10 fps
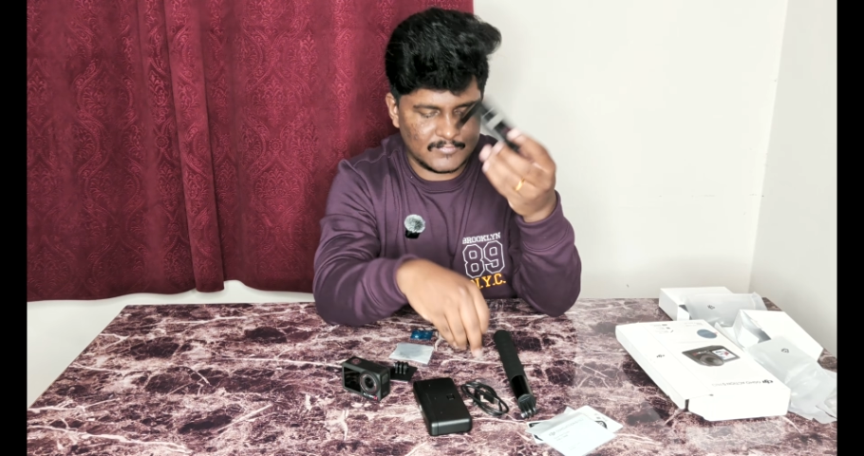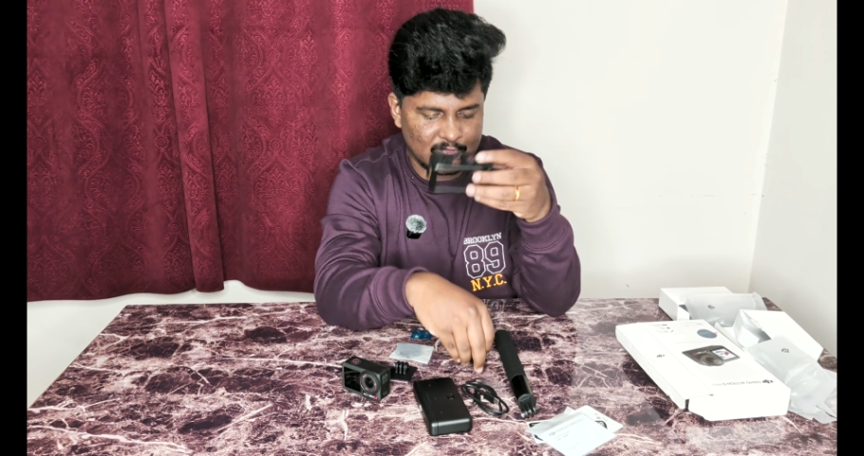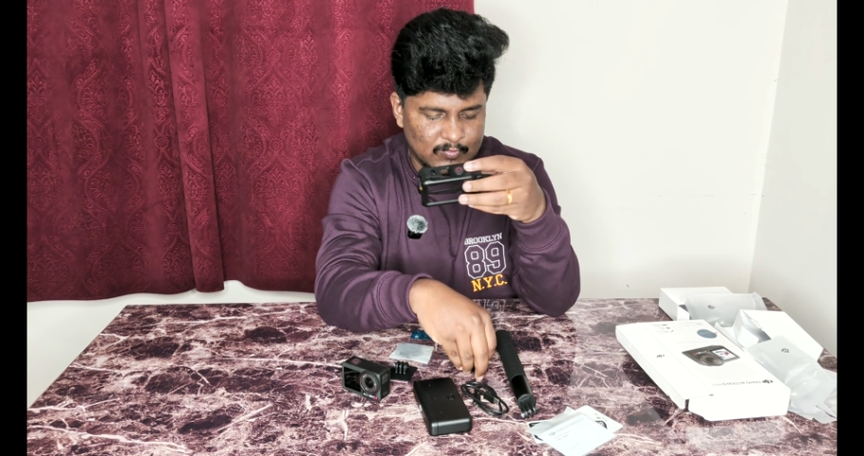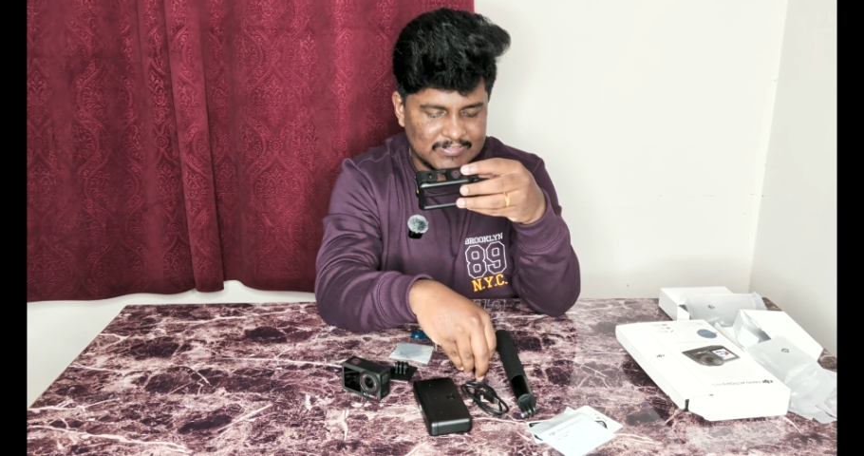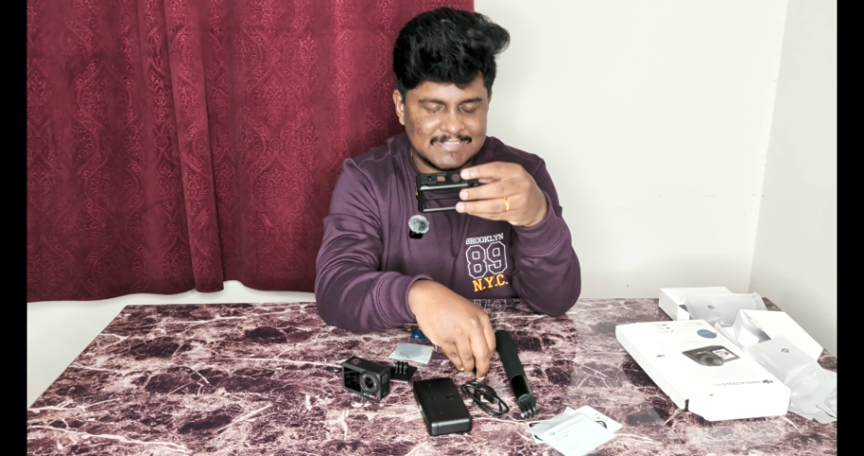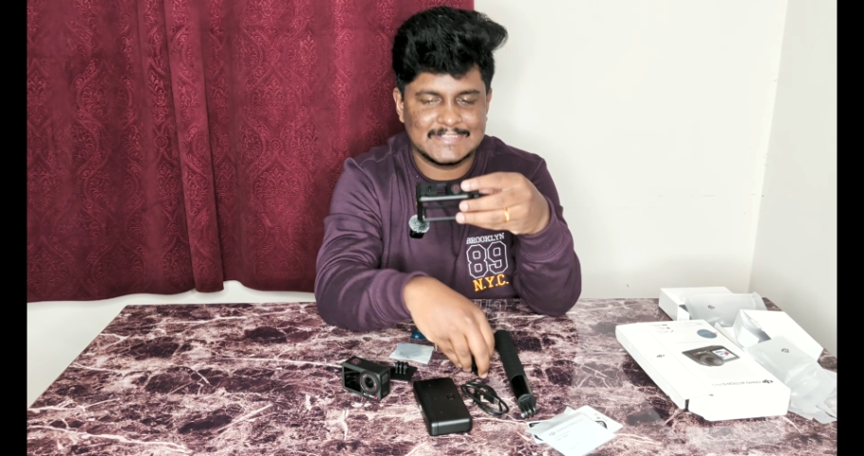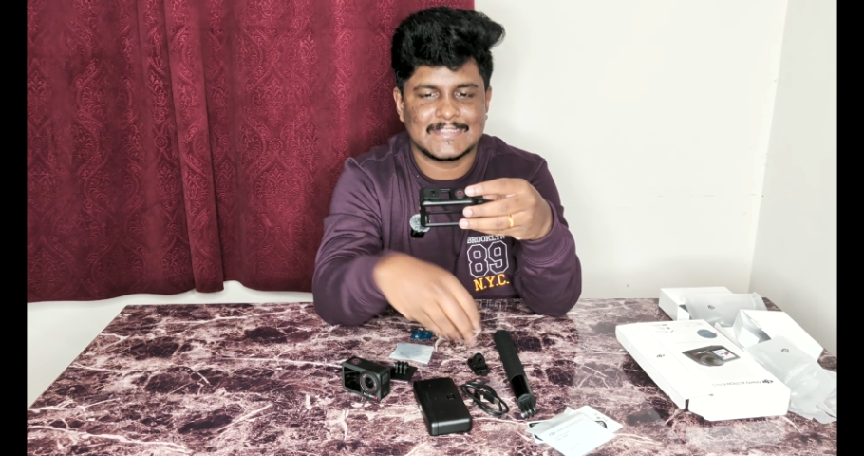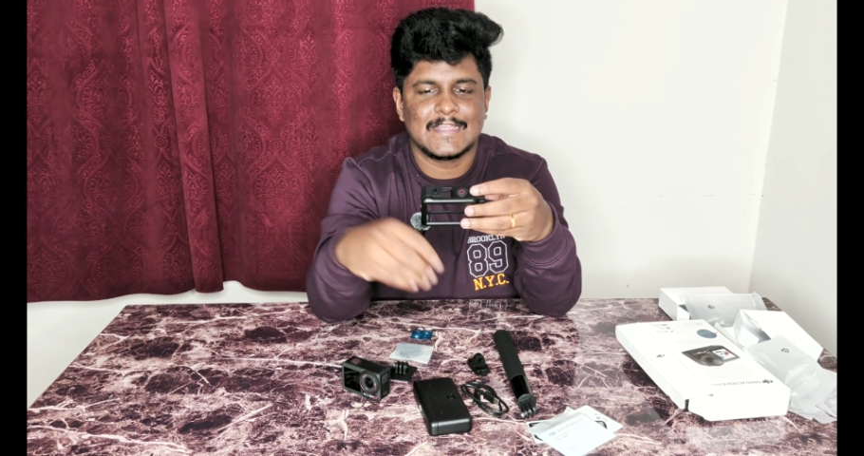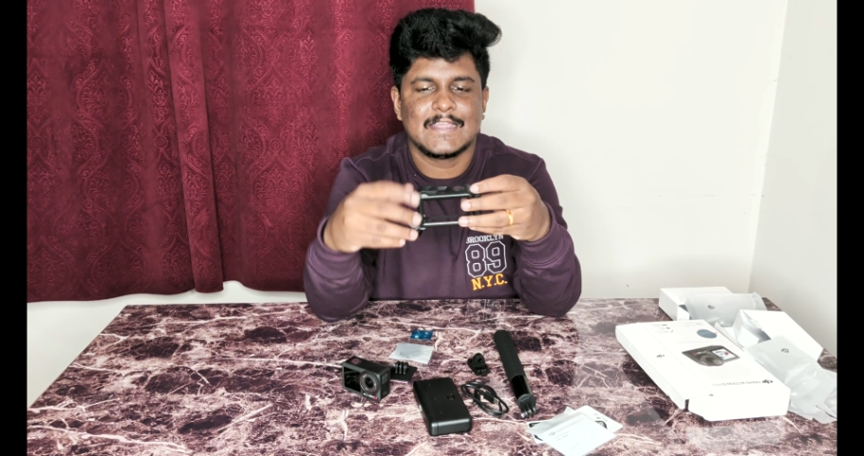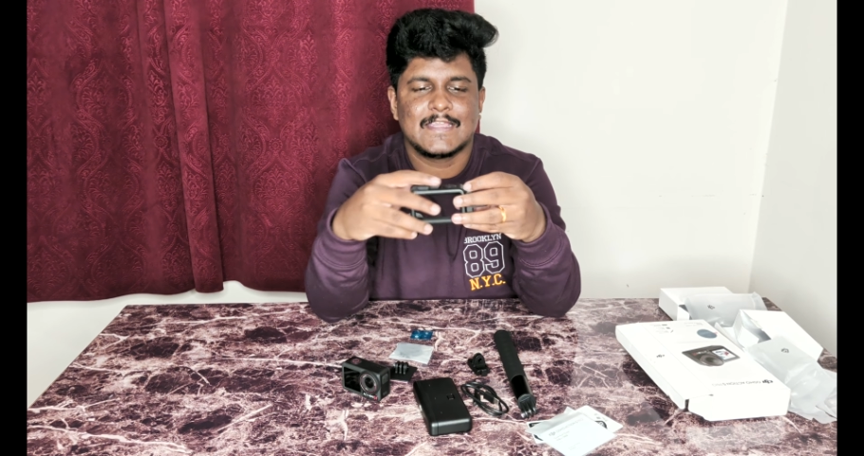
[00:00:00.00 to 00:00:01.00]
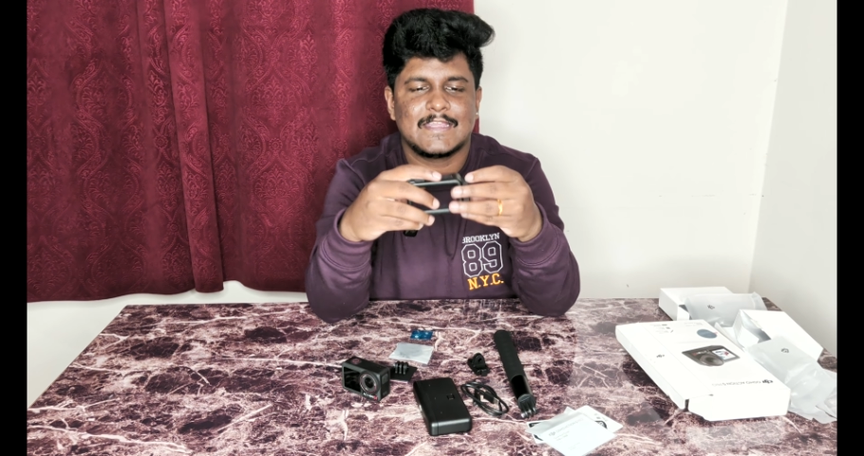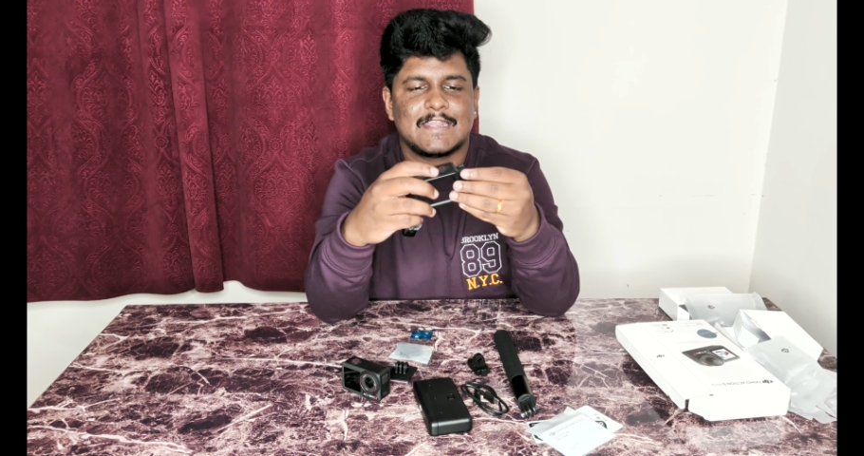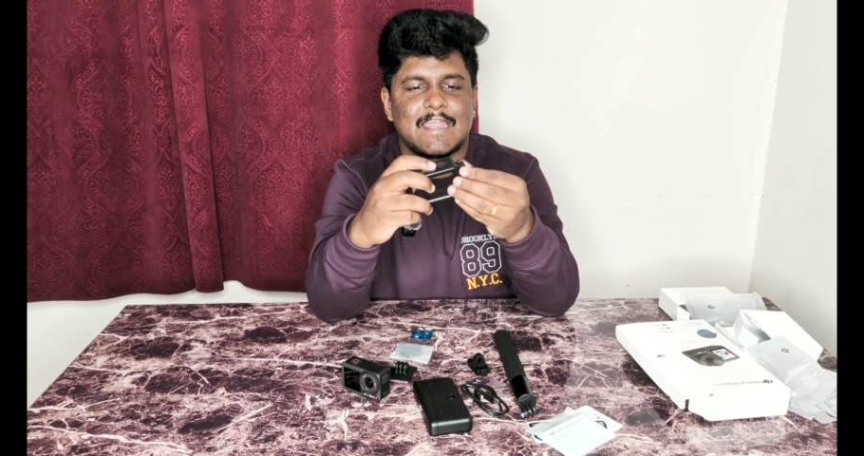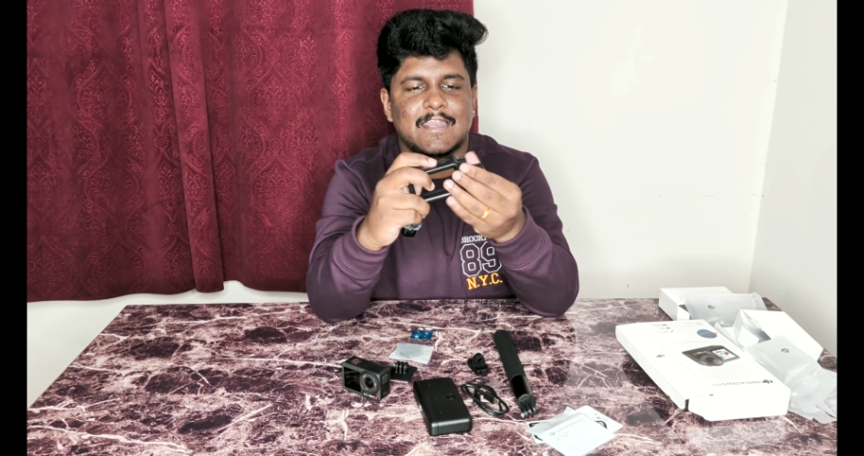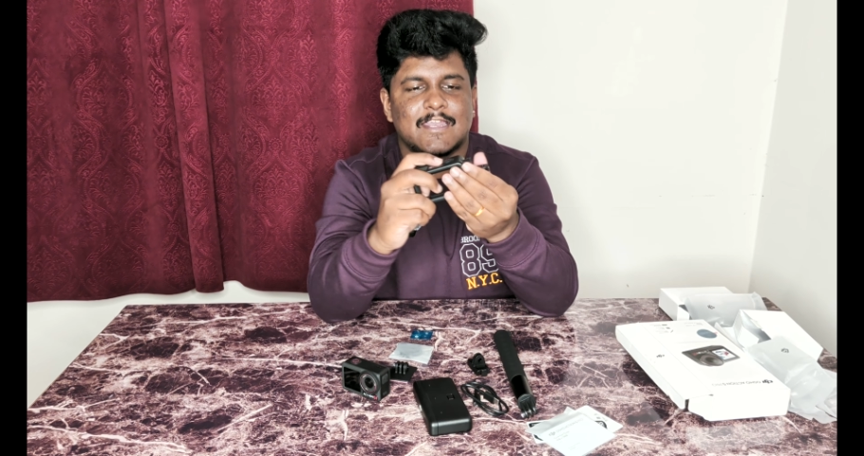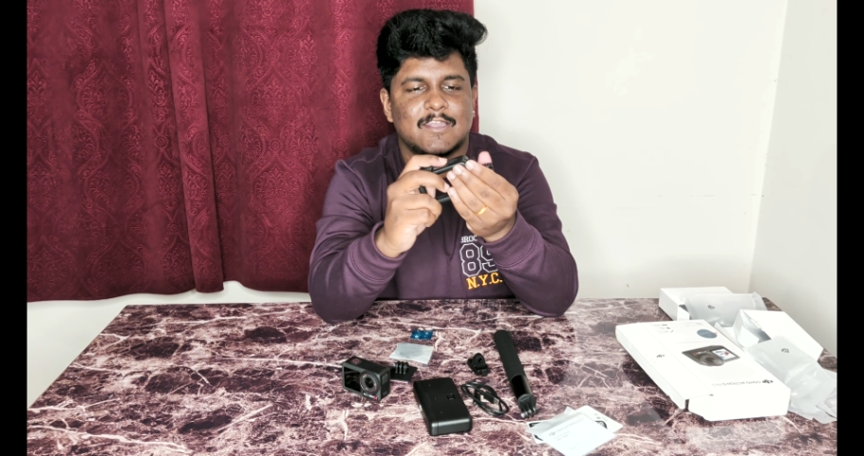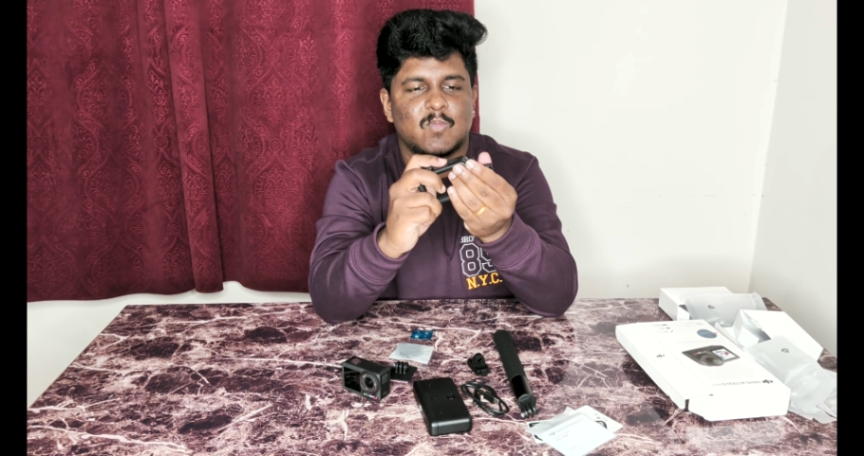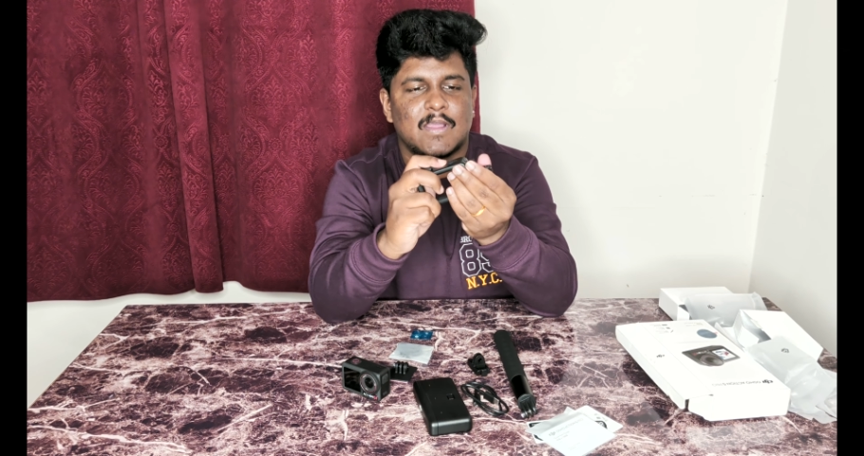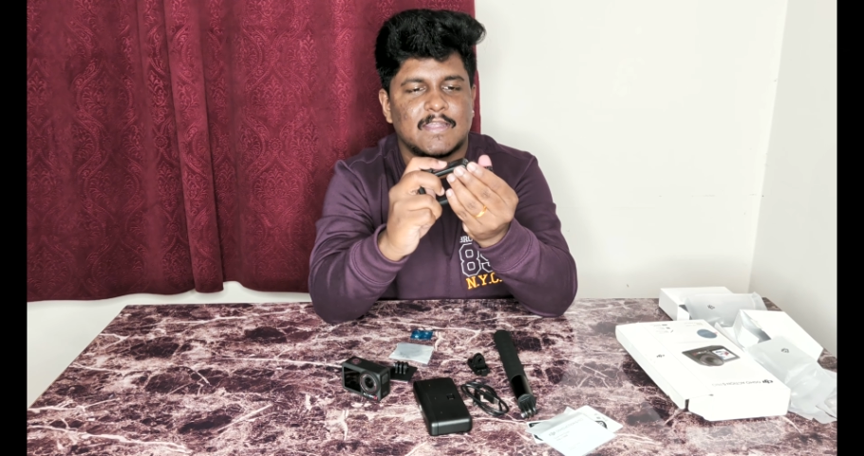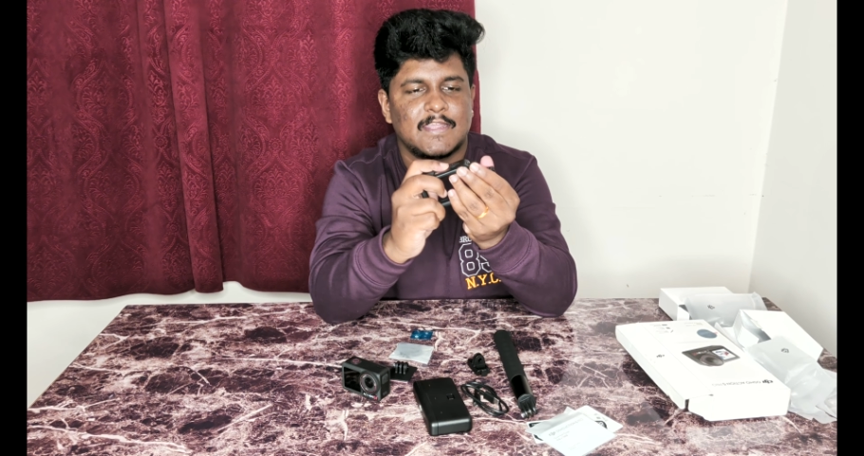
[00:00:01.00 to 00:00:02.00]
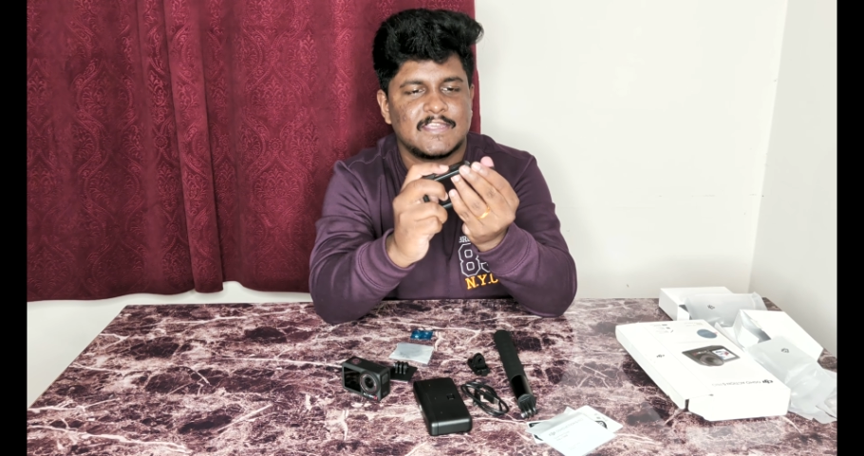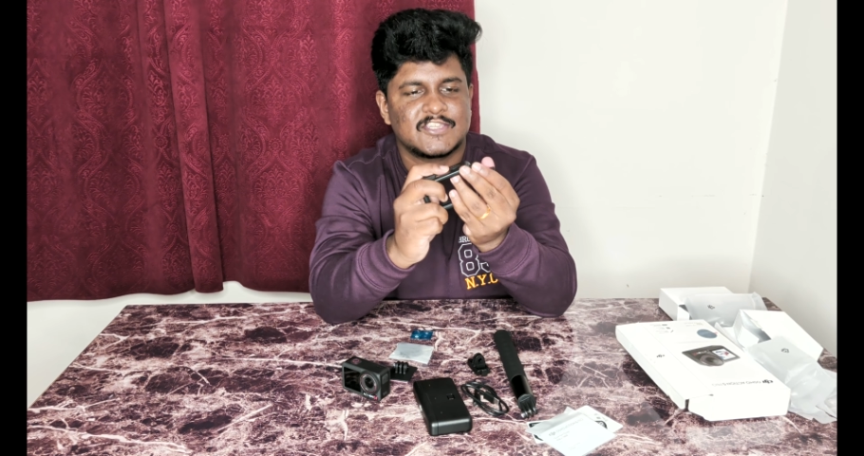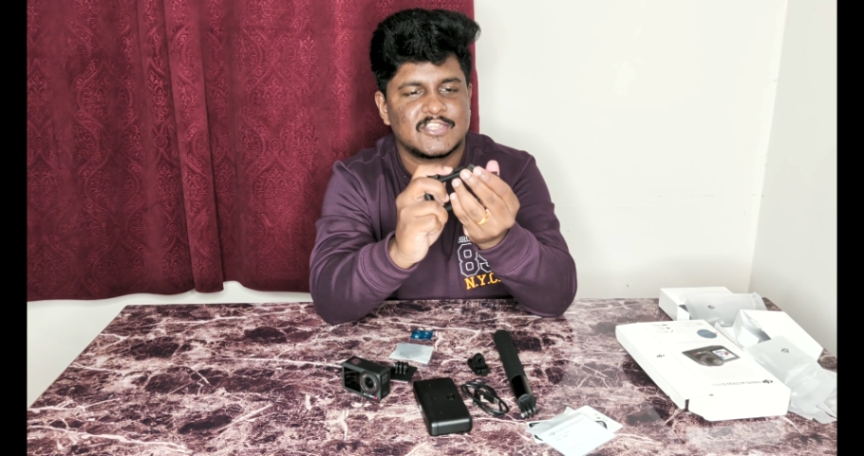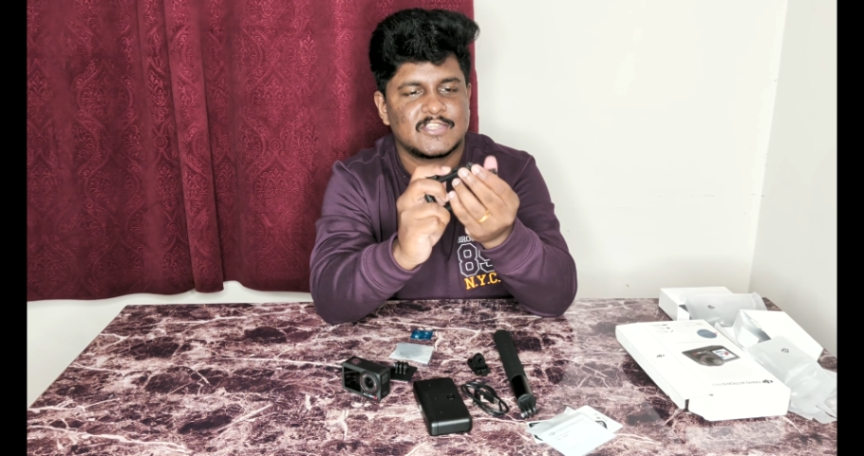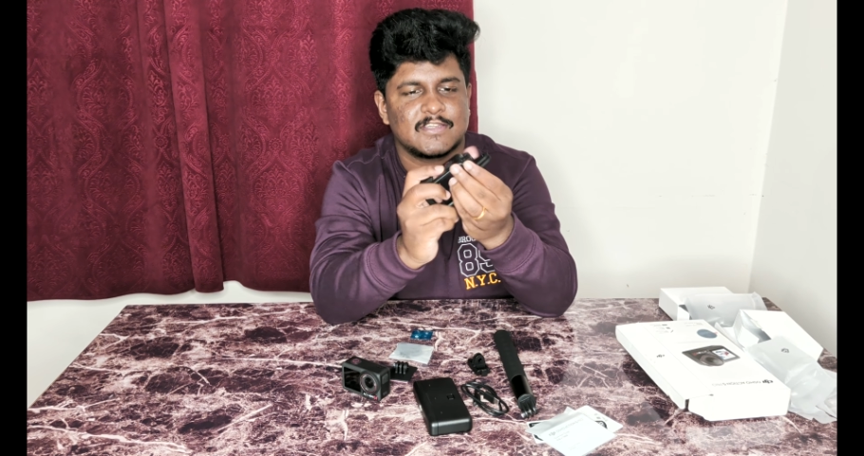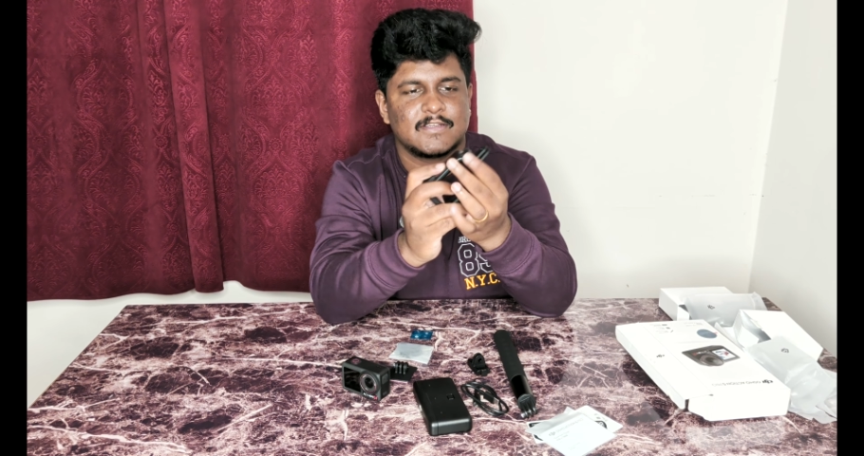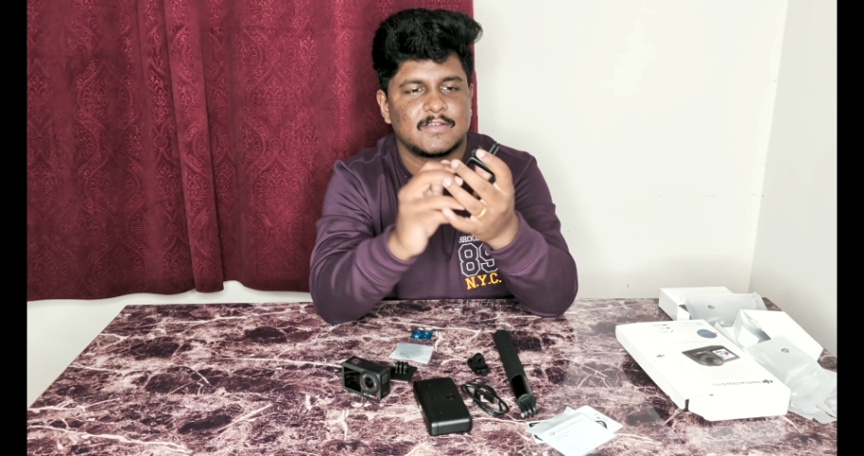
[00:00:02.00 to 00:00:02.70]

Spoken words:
So this is an added advantage